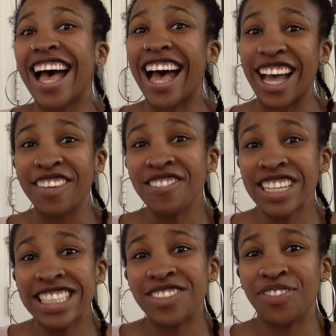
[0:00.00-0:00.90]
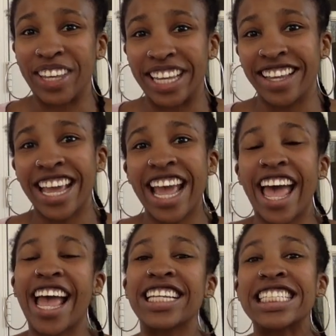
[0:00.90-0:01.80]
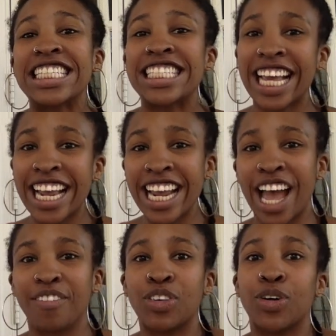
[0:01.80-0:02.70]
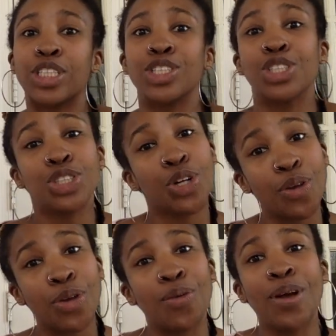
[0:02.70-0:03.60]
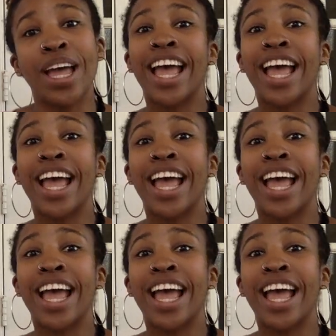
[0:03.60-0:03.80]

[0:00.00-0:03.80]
I'm Miss B, and today I'm going to show you